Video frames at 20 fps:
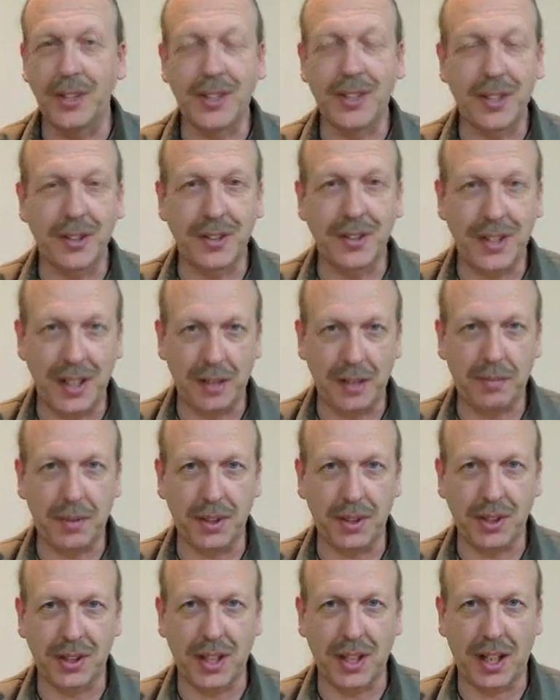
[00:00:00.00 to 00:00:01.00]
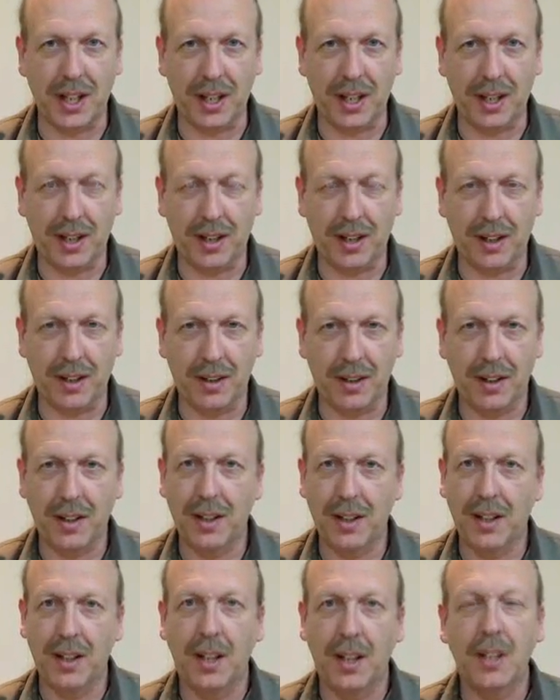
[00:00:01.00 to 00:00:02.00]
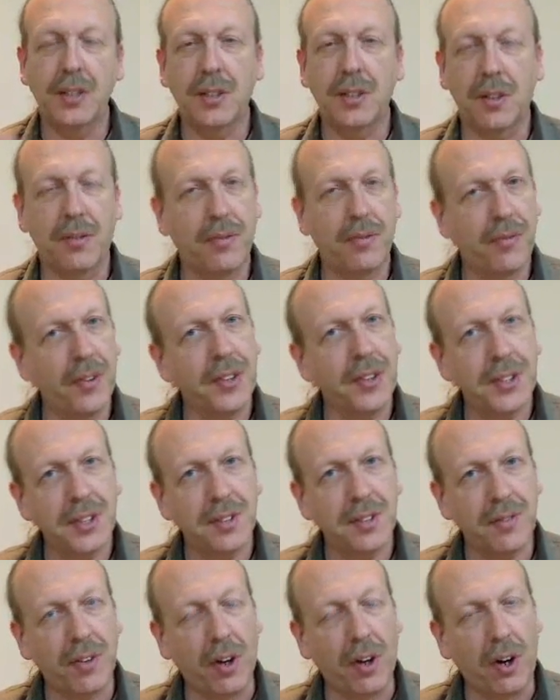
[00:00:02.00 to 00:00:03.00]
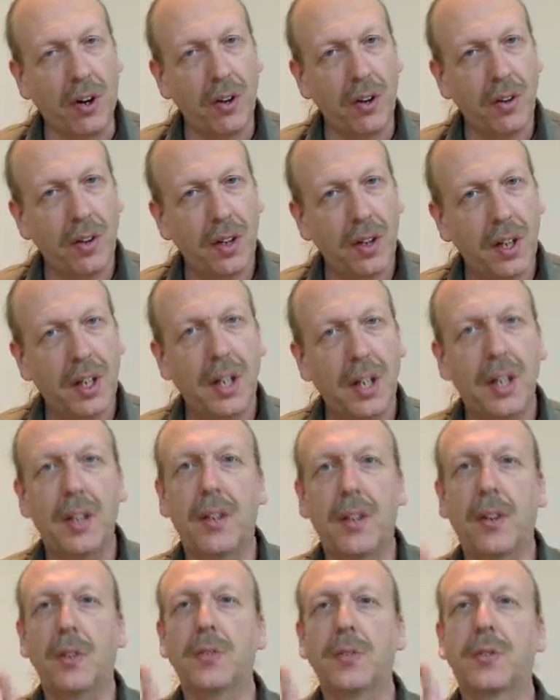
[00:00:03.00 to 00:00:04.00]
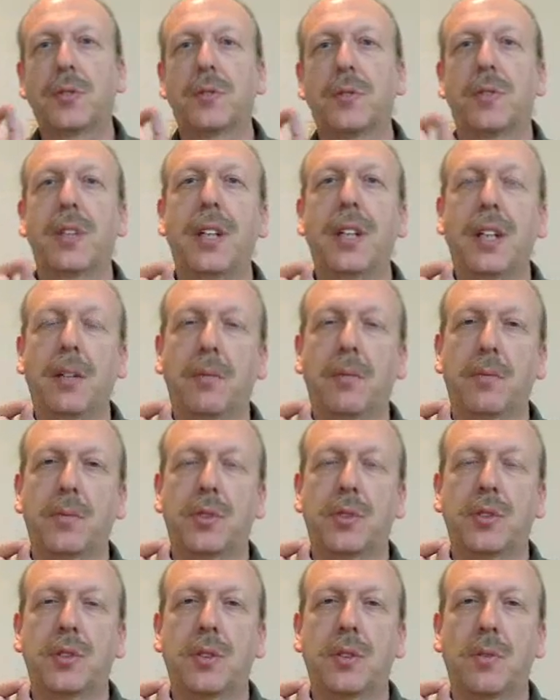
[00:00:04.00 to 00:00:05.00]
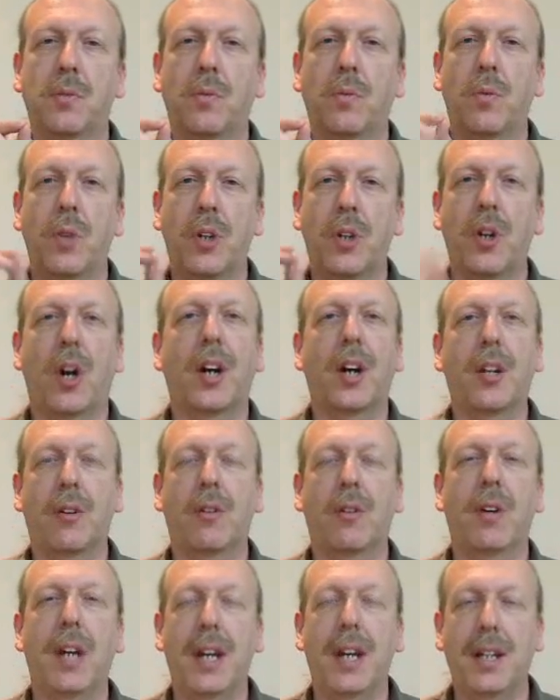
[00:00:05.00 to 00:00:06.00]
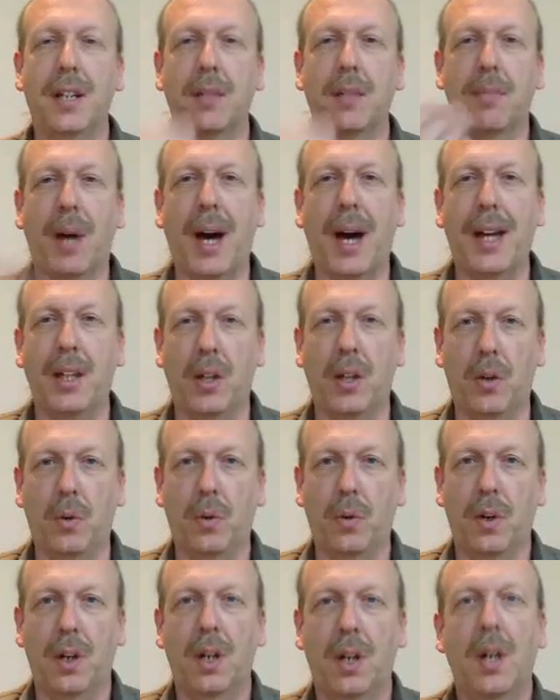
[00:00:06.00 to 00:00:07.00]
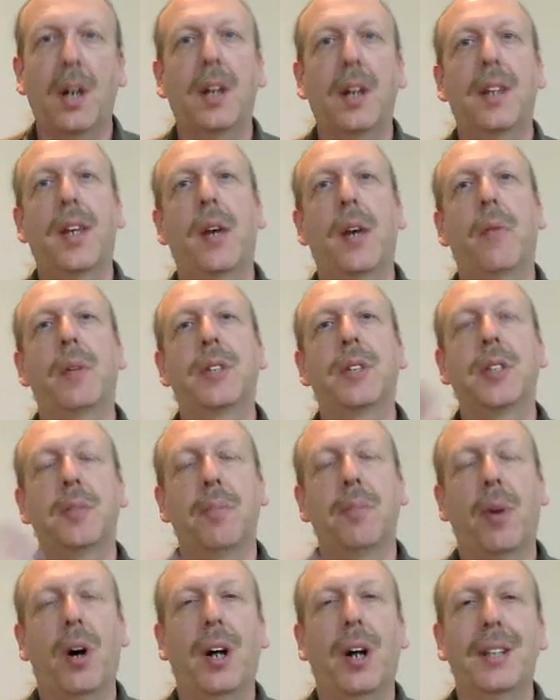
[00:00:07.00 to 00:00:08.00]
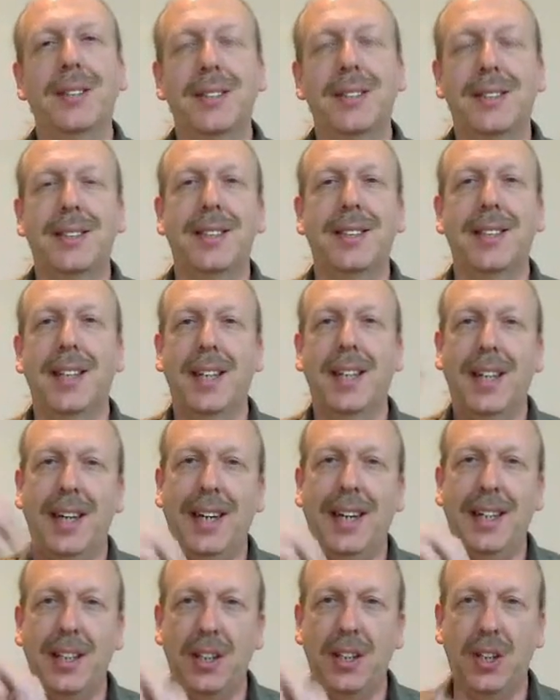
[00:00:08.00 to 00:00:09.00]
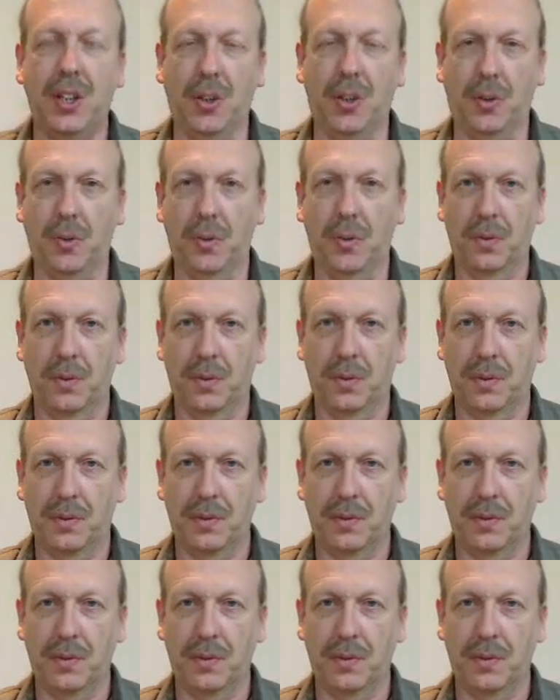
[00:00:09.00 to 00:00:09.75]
The ones that are deep inside here. So first of all, those dreams were not created by you. They were deposited in you.